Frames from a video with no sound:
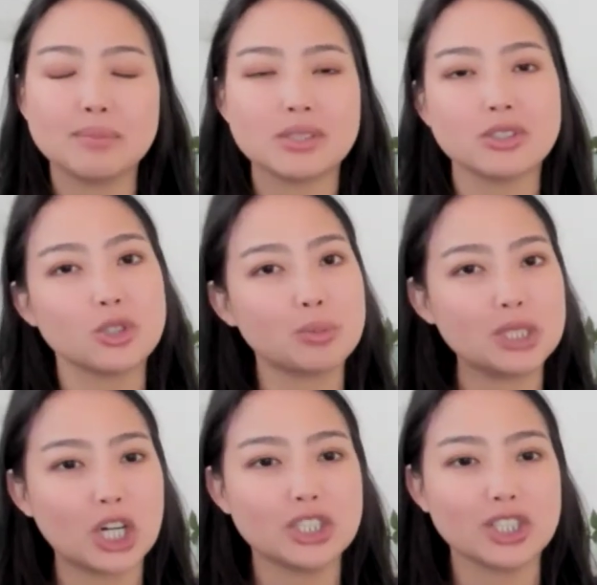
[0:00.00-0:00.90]
tips to
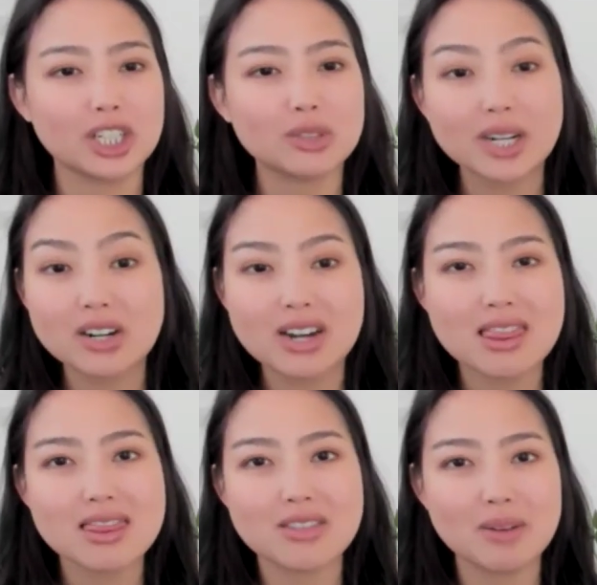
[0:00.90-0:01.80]
supercharge your career
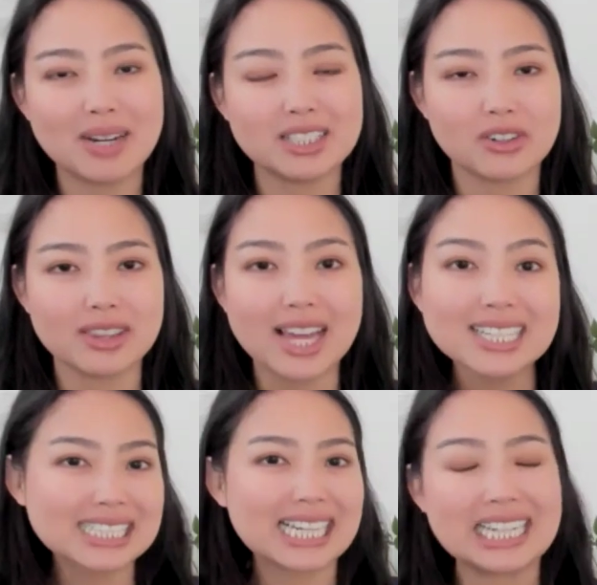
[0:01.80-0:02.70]
in 3 minutes or less.